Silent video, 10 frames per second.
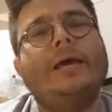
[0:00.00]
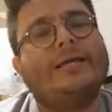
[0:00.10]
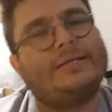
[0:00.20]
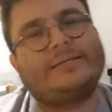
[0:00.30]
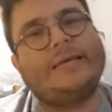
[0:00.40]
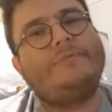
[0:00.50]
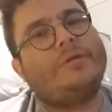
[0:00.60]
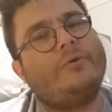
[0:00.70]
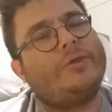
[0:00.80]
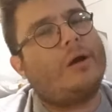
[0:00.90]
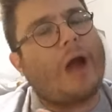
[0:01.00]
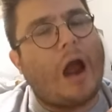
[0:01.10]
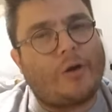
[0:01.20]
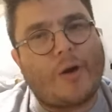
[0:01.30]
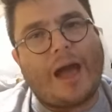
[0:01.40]
It's the same thing with
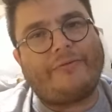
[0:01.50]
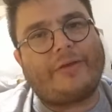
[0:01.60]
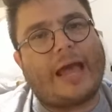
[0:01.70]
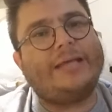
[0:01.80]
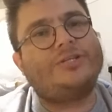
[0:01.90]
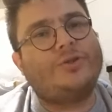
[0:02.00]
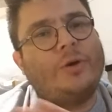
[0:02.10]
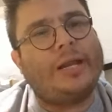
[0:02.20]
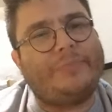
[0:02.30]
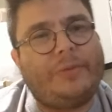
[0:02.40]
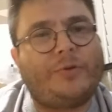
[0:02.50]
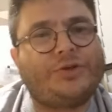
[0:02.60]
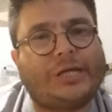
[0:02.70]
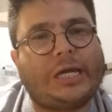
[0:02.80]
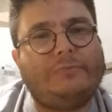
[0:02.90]
our craft, guys. Don't let people
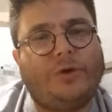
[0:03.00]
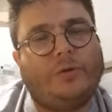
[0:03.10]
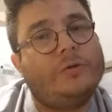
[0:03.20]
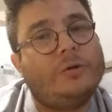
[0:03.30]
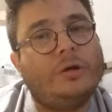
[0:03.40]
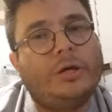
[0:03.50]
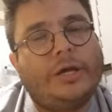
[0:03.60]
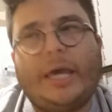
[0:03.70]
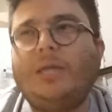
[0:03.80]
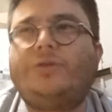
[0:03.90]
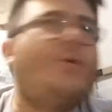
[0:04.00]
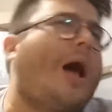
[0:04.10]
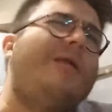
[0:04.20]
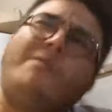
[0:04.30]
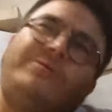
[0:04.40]
shame you into
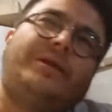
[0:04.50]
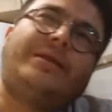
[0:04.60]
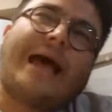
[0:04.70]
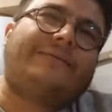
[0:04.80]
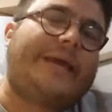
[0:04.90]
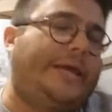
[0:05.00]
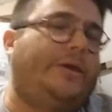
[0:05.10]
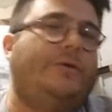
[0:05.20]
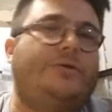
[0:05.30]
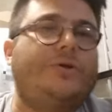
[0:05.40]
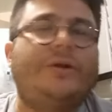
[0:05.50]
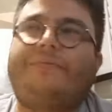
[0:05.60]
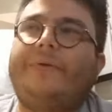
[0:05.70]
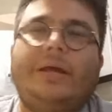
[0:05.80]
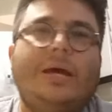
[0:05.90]
how long did that take you? Dude,
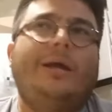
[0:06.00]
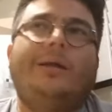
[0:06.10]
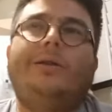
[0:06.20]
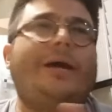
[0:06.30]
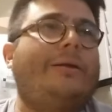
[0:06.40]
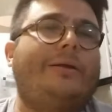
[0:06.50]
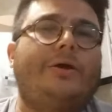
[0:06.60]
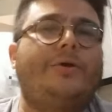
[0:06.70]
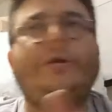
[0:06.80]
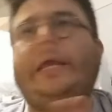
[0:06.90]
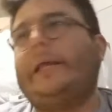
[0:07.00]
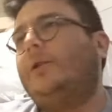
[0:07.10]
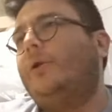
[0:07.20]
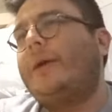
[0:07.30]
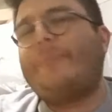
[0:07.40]
if it, look at the Kooning,
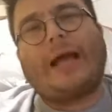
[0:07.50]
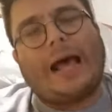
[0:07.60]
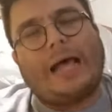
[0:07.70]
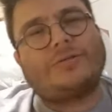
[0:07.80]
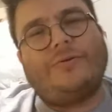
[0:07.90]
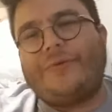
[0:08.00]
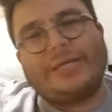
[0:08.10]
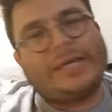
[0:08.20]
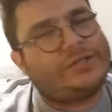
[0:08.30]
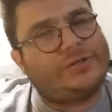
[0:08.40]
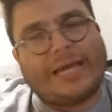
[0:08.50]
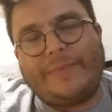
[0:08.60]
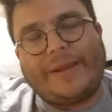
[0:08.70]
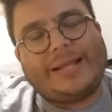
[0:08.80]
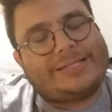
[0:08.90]
look at Picasso. If it takes 10
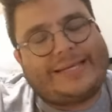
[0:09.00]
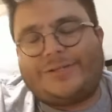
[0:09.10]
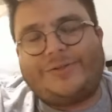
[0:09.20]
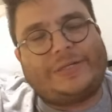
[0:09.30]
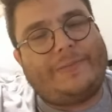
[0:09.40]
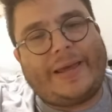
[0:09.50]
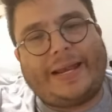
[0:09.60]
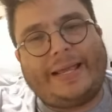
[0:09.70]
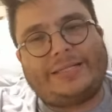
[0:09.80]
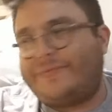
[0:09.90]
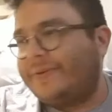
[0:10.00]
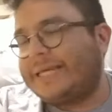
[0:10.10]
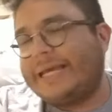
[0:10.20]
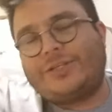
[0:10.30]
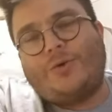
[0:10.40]
minutes, it takes you 10 minutes. If it
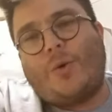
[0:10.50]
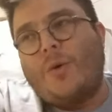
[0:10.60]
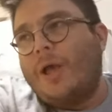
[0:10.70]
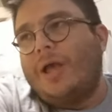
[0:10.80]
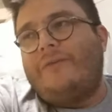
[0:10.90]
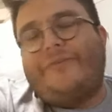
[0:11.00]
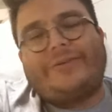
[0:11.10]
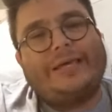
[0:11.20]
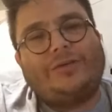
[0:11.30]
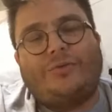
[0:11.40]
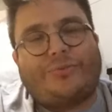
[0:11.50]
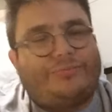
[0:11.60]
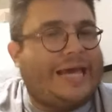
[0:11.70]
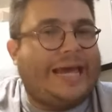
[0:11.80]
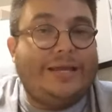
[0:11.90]
takes you
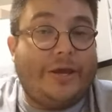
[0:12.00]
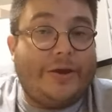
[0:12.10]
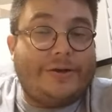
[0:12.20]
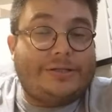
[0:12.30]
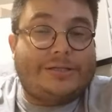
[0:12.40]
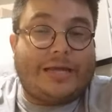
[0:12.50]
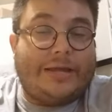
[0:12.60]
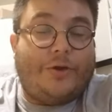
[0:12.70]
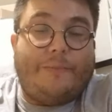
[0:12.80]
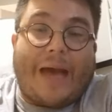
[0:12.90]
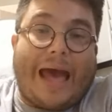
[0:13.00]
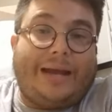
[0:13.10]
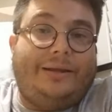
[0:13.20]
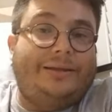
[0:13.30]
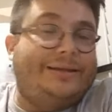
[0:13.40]
10 years and you're
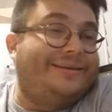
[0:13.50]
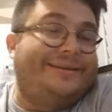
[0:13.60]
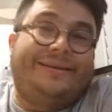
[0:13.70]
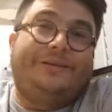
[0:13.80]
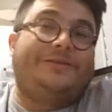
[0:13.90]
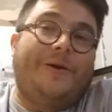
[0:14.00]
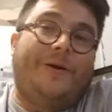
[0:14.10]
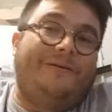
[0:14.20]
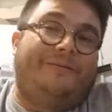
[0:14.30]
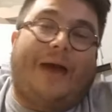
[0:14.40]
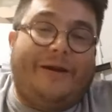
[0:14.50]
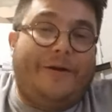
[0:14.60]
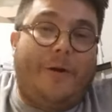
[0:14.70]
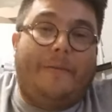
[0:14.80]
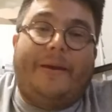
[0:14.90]
bad, you know, I don't
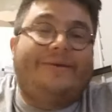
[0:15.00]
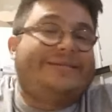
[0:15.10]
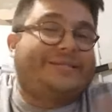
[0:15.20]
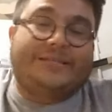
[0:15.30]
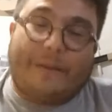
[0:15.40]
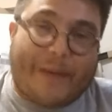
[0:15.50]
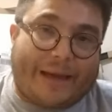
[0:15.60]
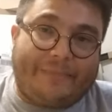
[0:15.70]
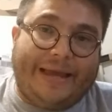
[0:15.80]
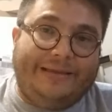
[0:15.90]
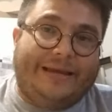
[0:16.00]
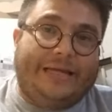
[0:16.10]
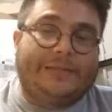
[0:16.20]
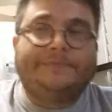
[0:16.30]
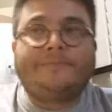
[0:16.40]
know. Maybe it's just a bad
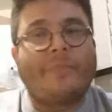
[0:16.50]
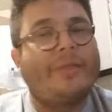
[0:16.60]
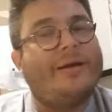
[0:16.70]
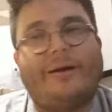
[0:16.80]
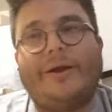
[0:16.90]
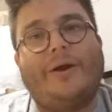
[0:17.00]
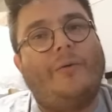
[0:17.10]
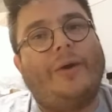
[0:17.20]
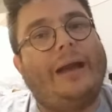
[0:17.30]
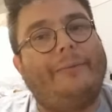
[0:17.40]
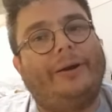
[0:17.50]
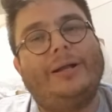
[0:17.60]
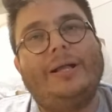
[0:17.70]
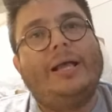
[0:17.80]
painting, you know, whatever.